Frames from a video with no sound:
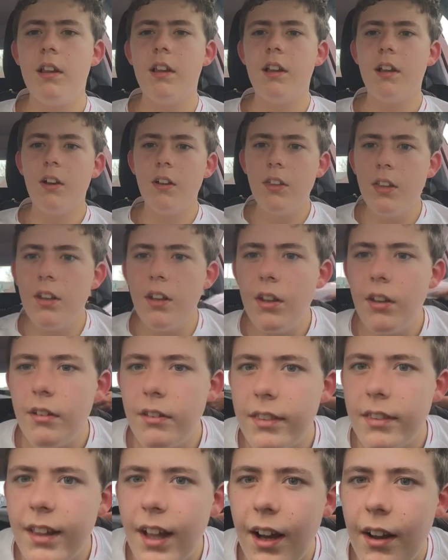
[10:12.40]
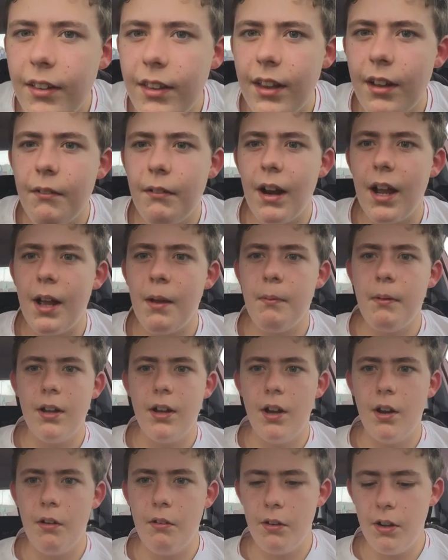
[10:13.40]
got the new Saudi
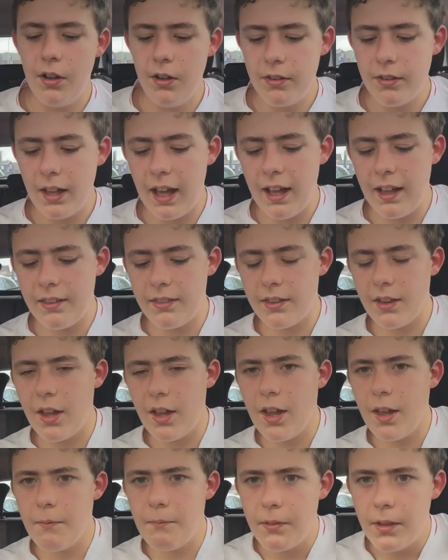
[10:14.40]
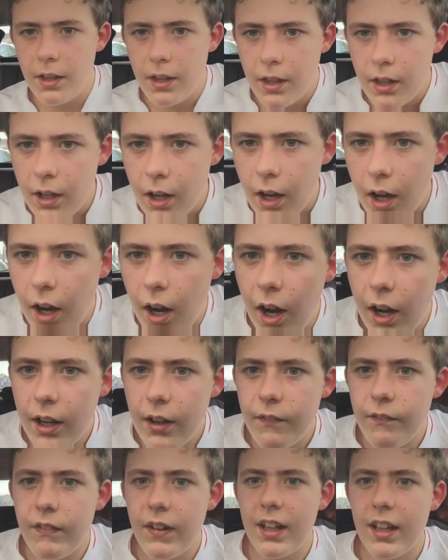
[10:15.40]
Arabian owners, and I
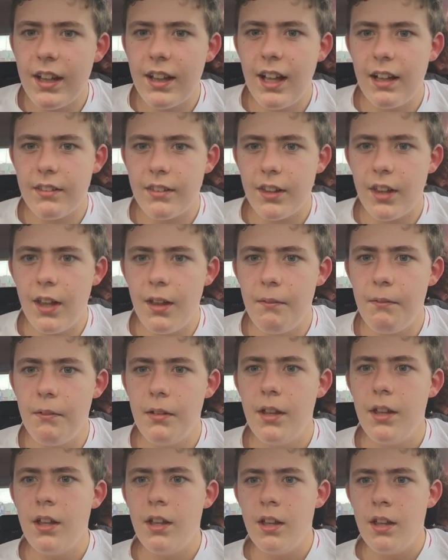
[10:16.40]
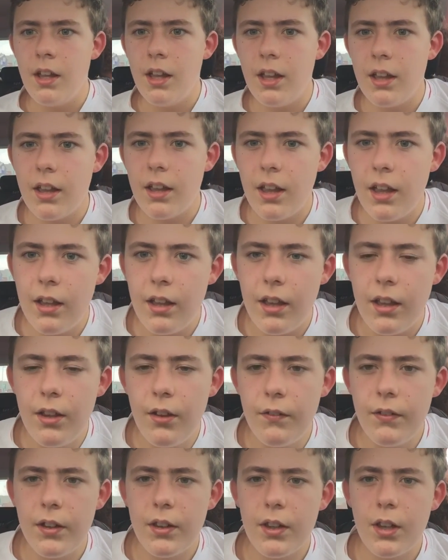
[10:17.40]
just think that
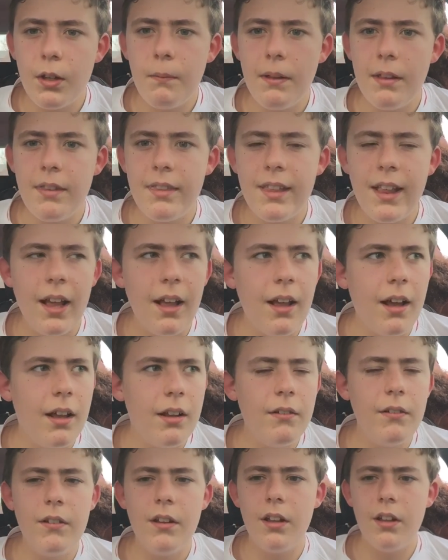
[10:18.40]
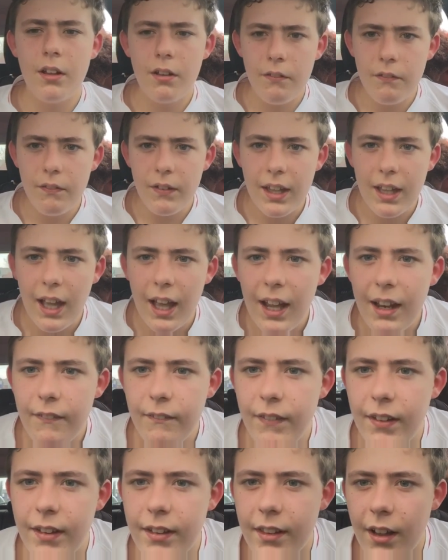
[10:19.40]
nothing's going to be set. I don't think
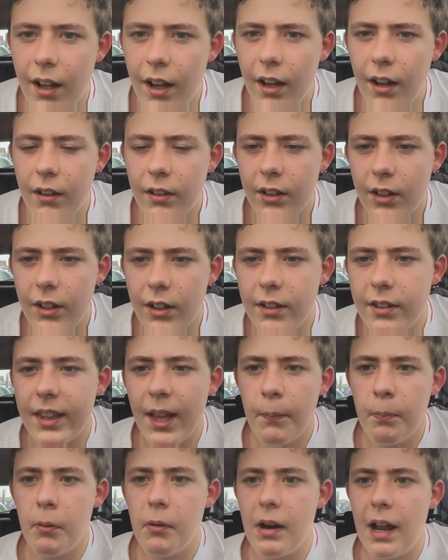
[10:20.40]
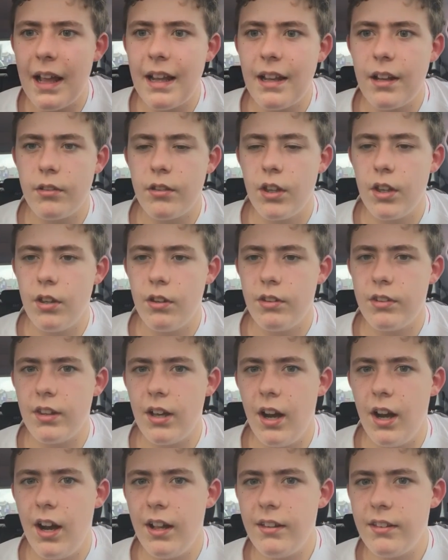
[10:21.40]
anything's going to separate the two
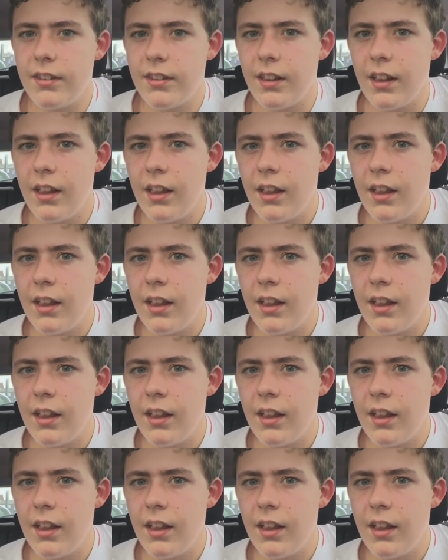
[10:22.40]
sides.